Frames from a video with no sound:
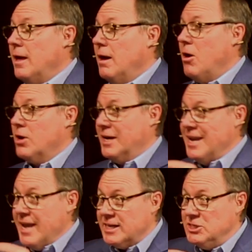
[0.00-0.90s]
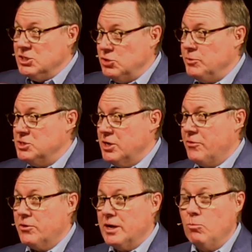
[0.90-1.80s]
are connected to each
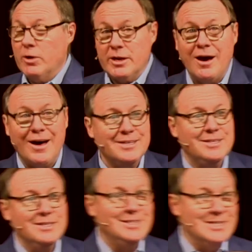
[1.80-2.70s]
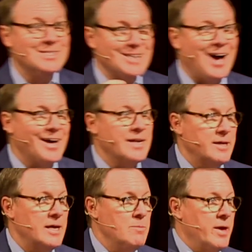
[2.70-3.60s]
other in what God designed
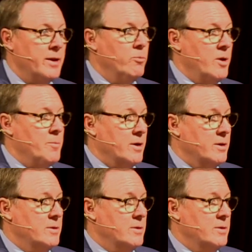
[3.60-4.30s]
in men and women.